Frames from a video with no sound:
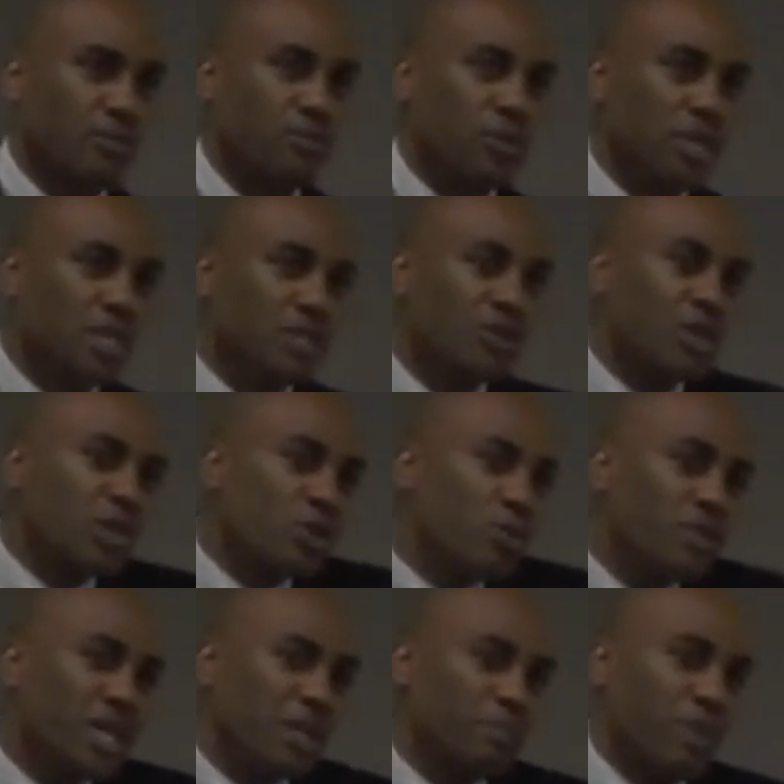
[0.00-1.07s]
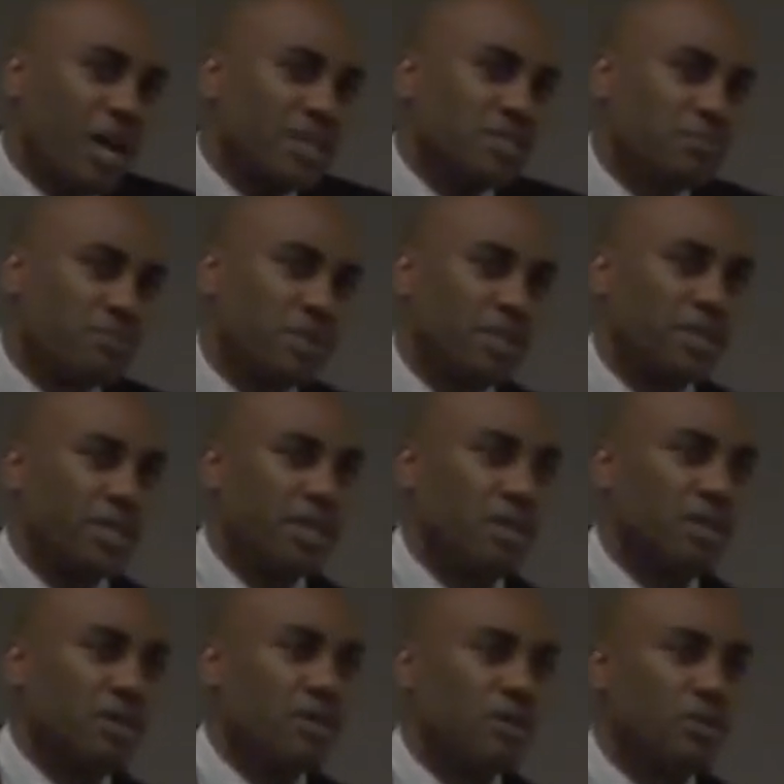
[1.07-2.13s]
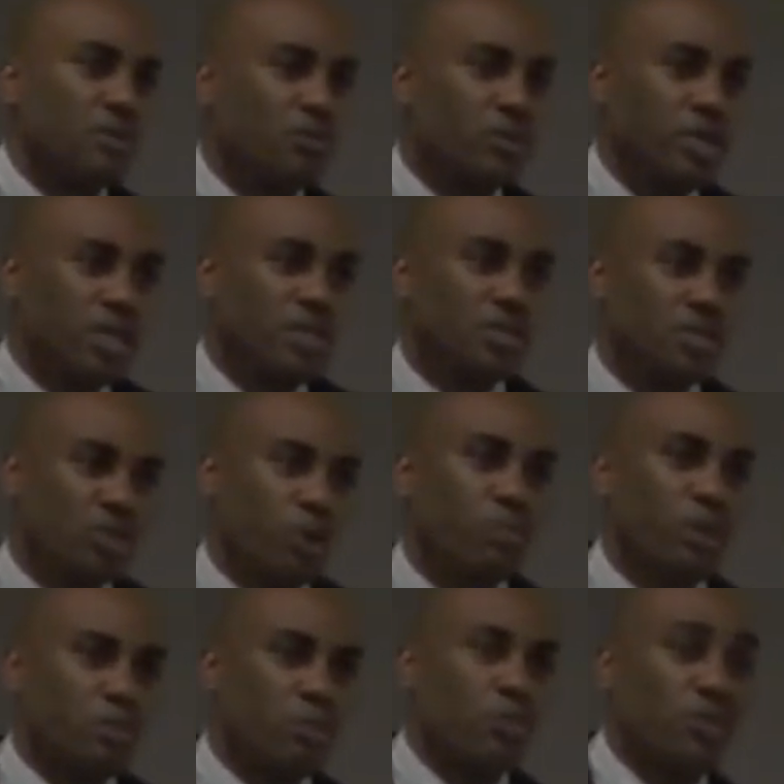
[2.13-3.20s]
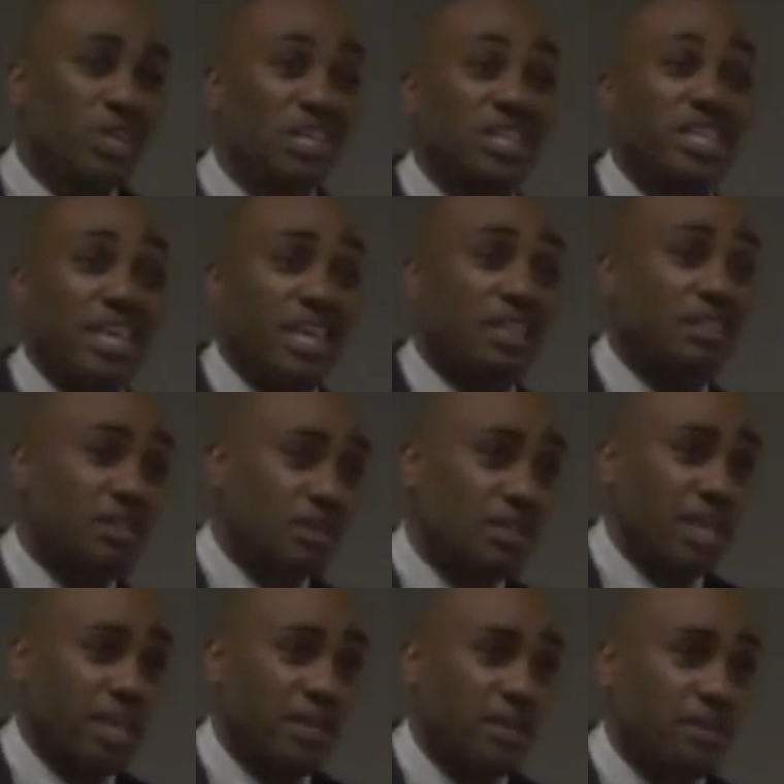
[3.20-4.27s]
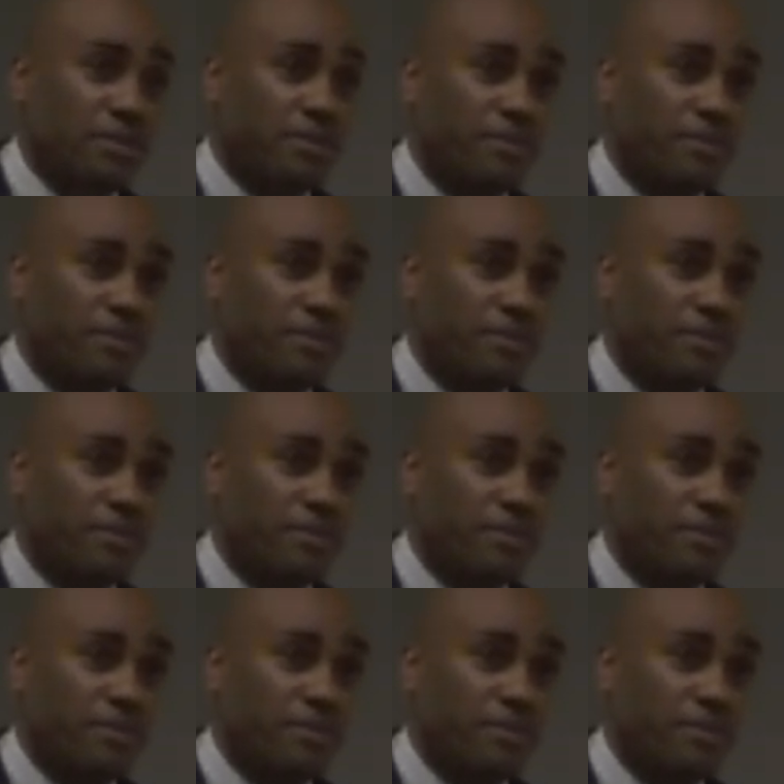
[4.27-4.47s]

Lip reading: We need to illuminate possibility. We need to show people what it can look like.